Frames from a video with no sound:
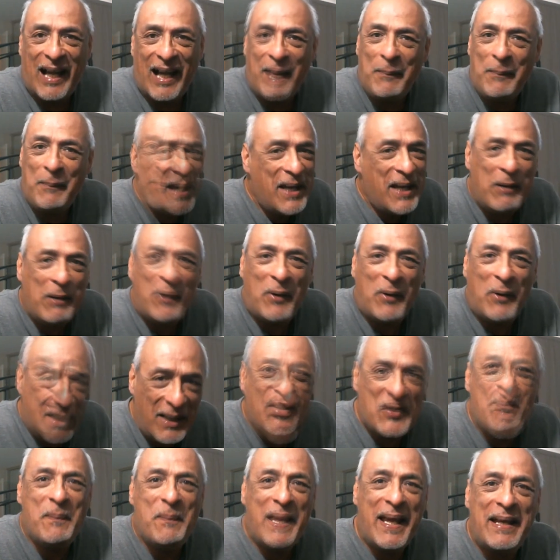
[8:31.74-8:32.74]
mean, he really just
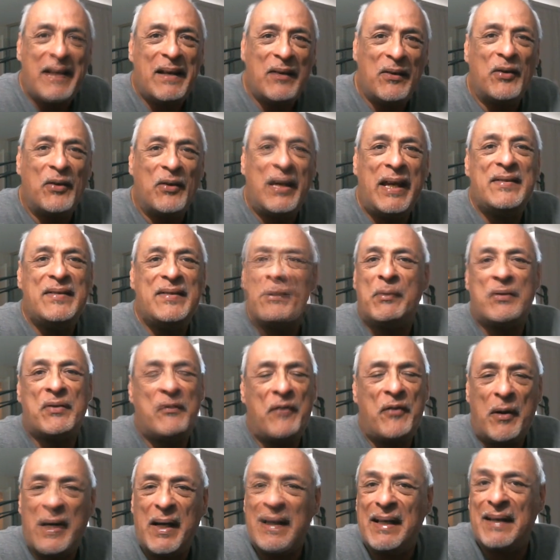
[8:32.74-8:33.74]
made it look easy. He was a
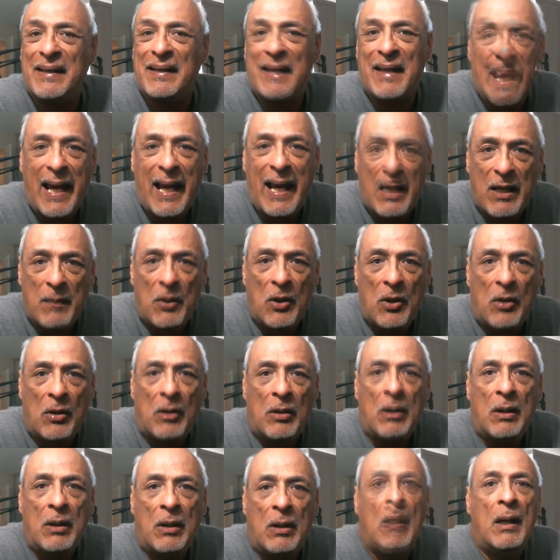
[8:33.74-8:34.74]
very
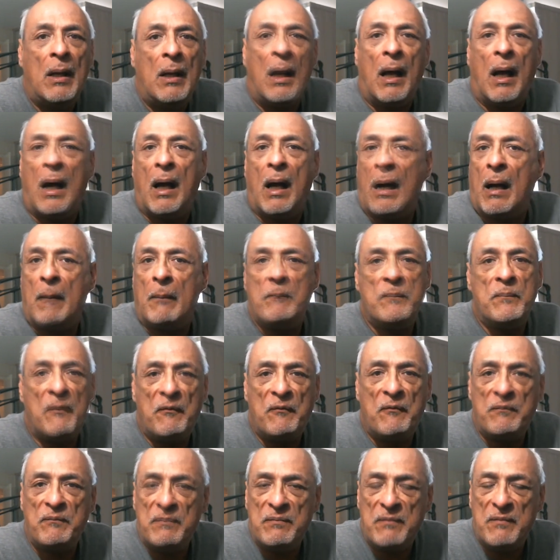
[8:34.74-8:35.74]
likable,
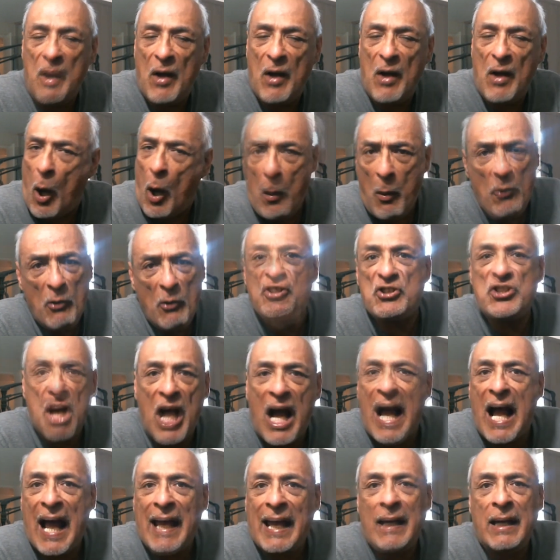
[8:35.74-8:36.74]
almost
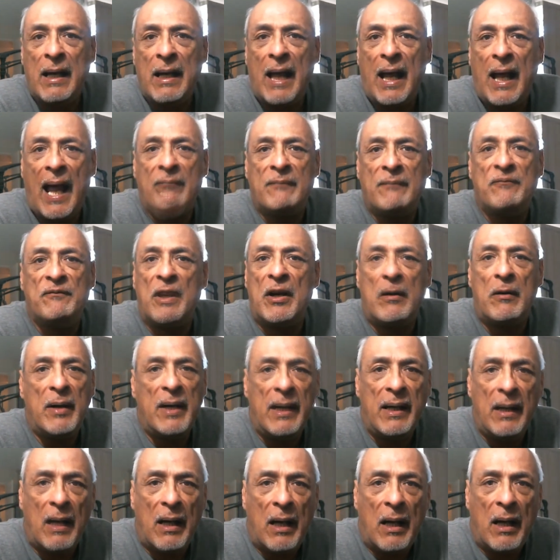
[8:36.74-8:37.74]
shy, and
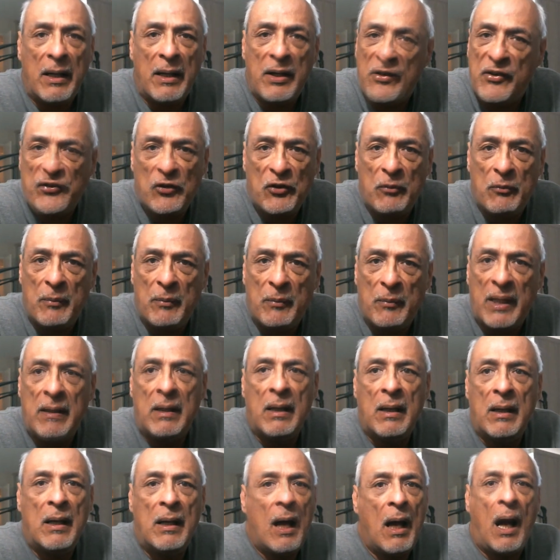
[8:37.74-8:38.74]
very unassuming.
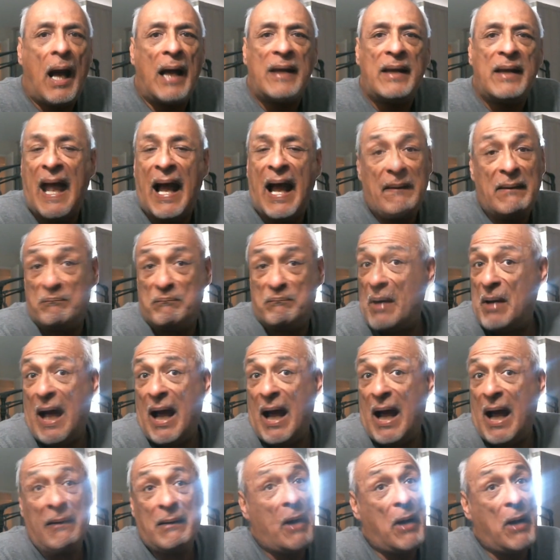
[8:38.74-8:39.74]
I
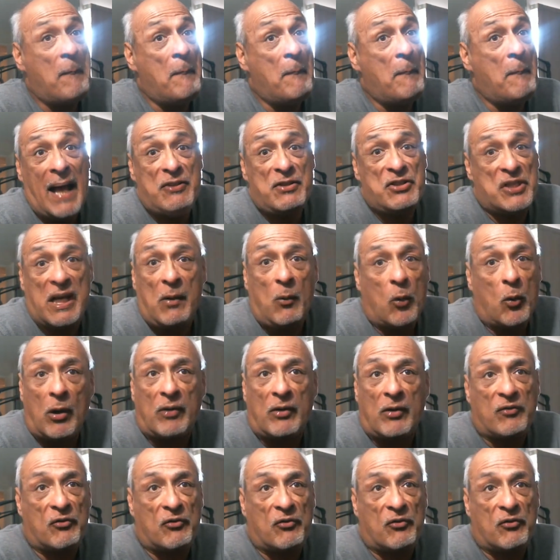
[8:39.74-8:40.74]
imagine he
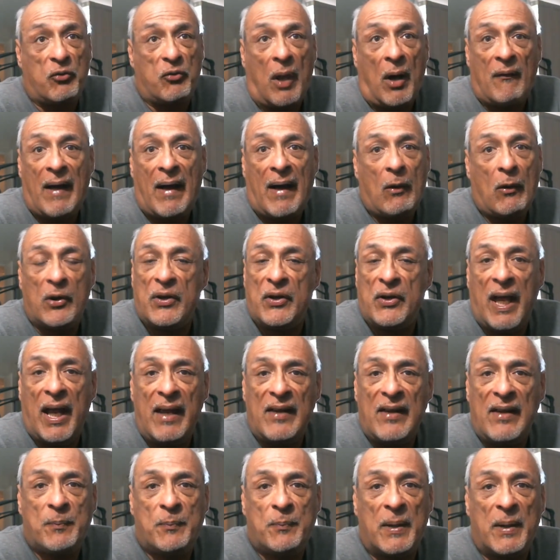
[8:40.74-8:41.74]
worked 12-hour
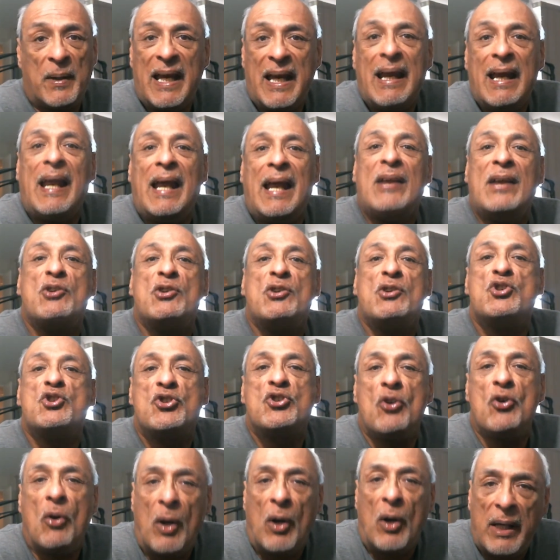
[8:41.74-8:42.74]
days, but he
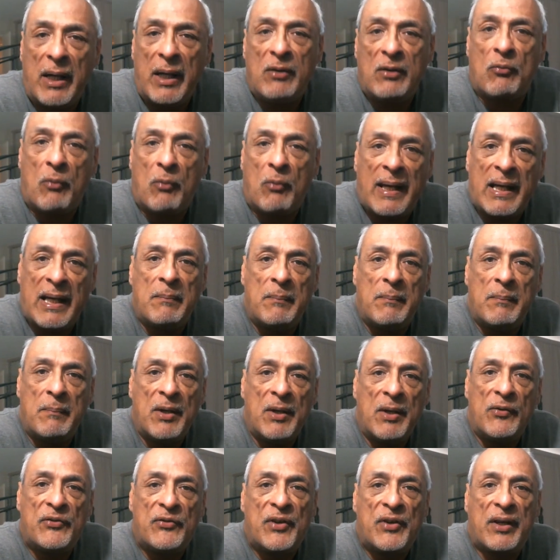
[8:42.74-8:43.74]
enjoyed writing
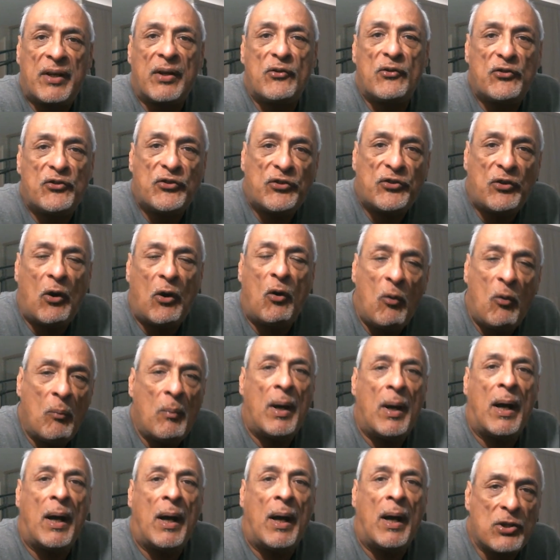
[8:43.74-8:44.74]
music
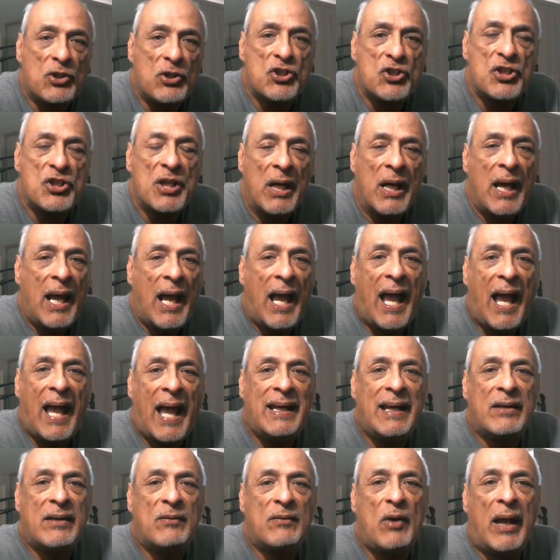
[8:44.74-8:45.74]
so much.
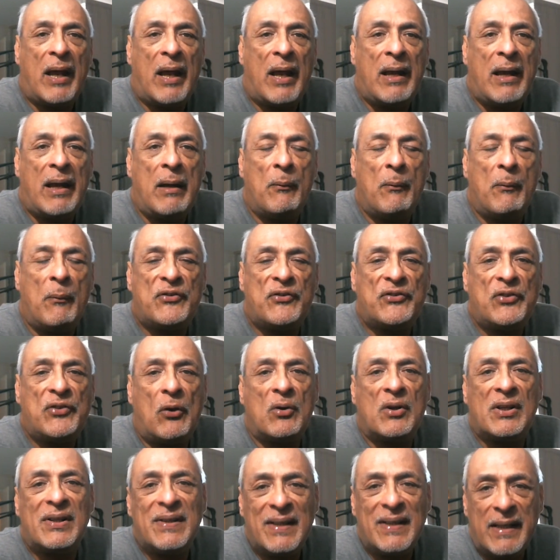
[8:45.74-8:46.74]
And it was
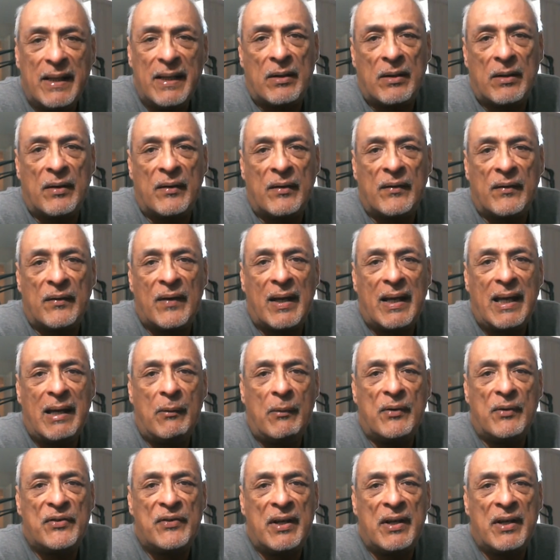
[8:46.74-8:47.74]
so clear that
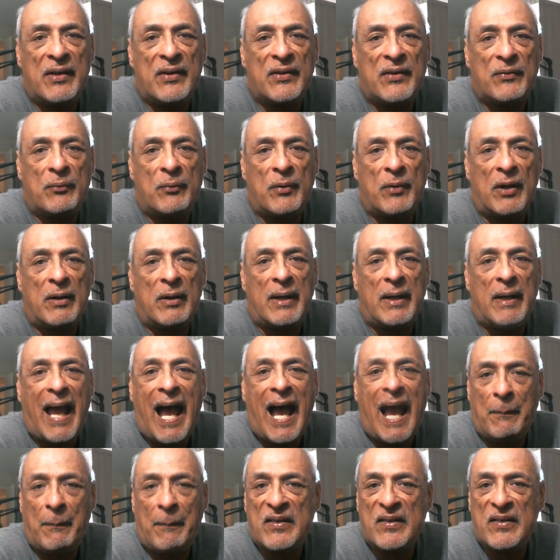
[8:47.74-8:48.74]
he was in his really
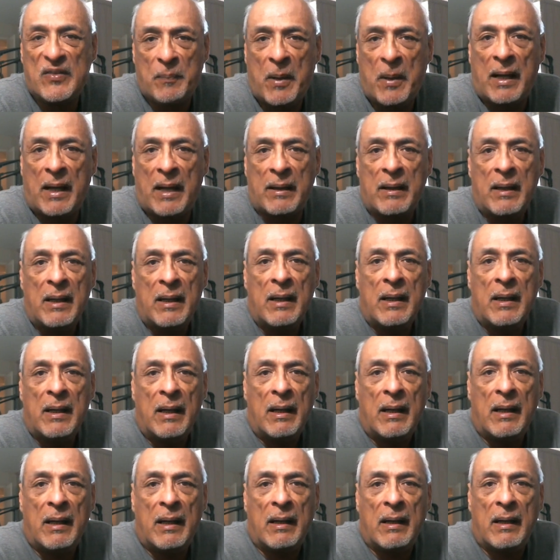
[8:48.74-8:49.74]
happy spot
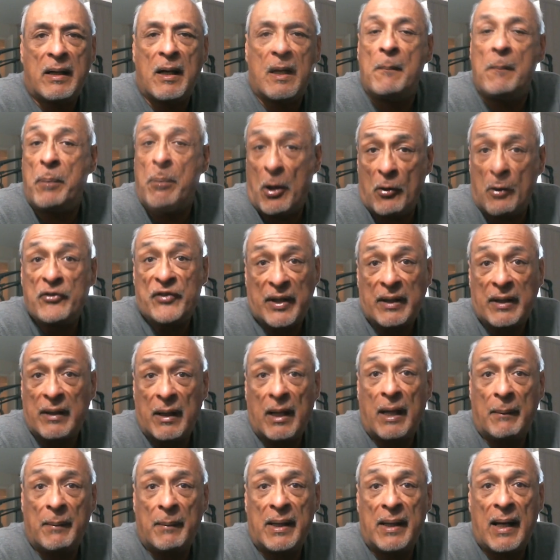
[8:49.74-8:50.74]

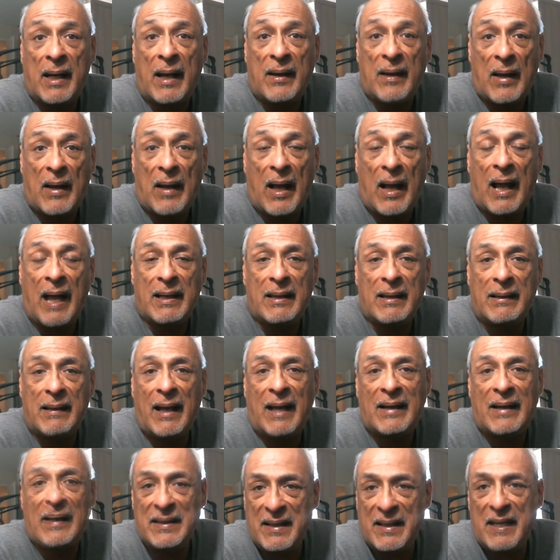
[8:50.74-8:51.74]
composing. I mean,
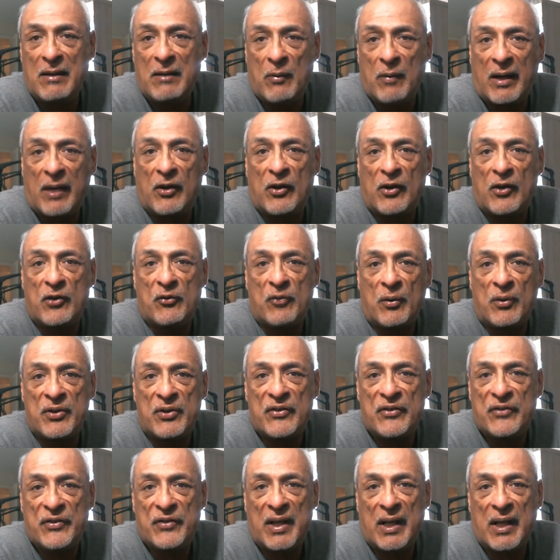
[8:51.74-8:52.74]
I think the hit records
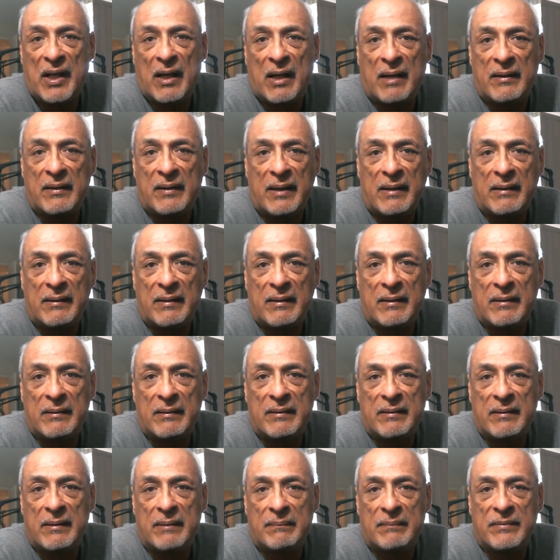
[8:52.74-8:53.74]
were just the
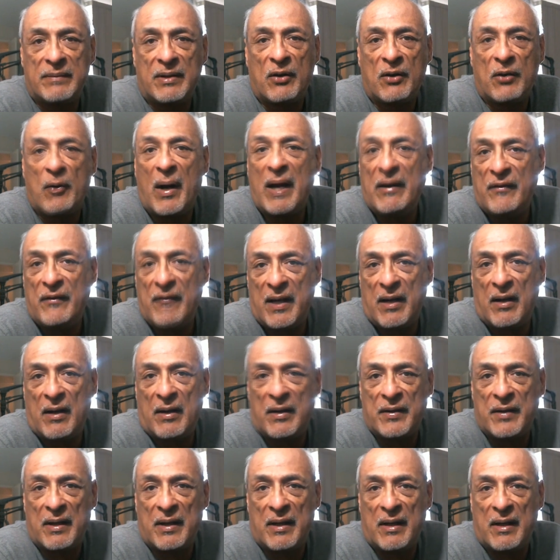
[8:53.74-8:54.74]

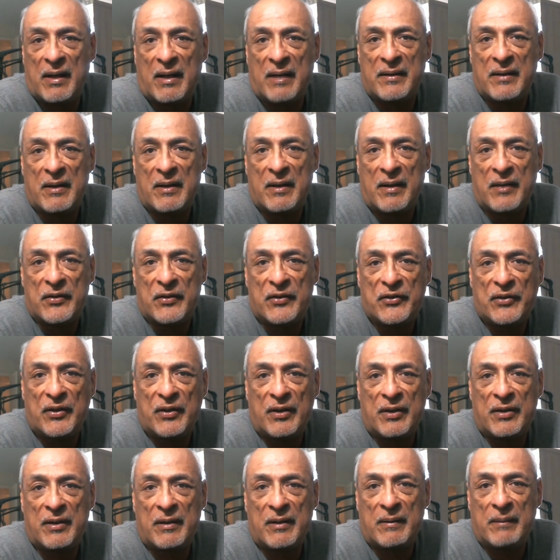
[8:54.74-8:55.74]
gravy on
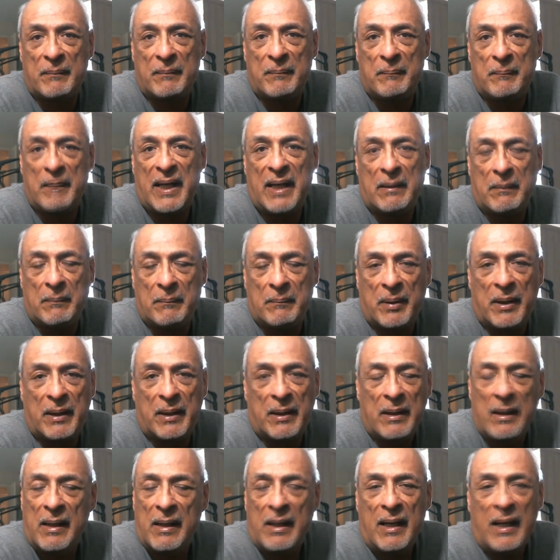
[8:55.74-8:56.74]
the meat,
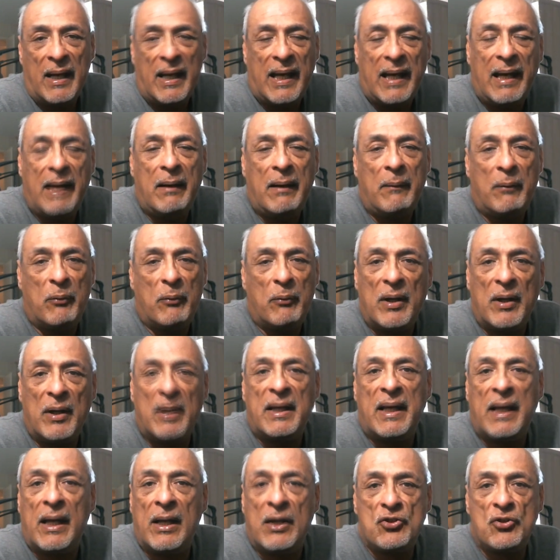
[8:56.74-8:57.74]
but he
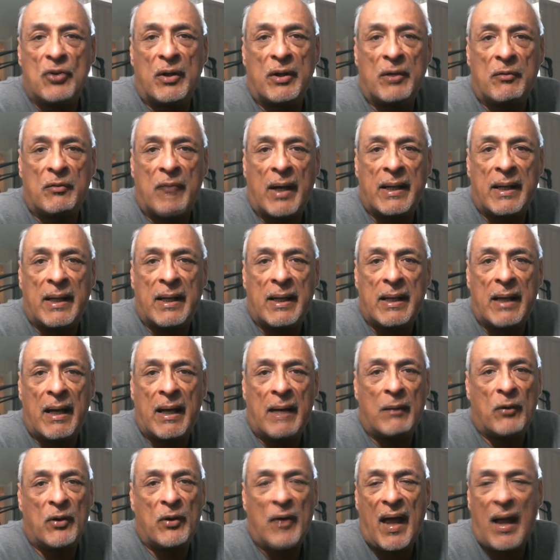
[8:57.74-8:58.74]
really enjoyed
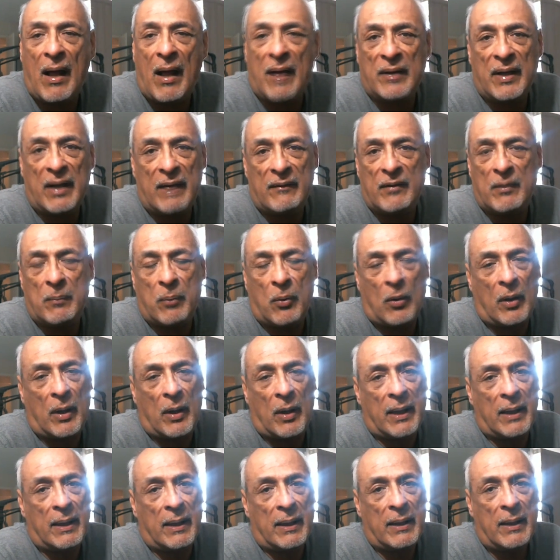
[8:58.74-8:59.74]
writing. And with Hal David,
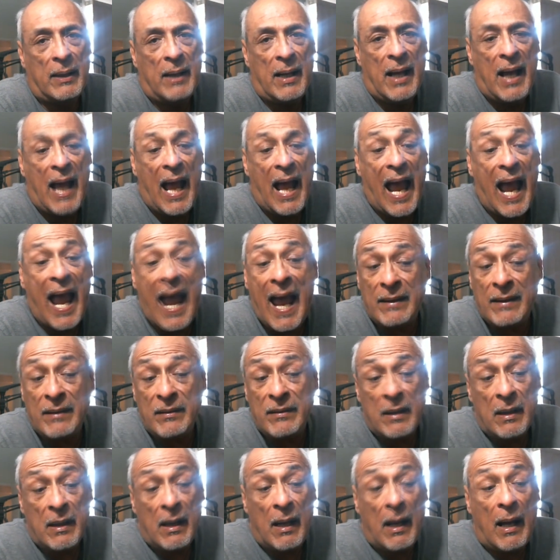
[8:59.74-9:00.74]
boy, and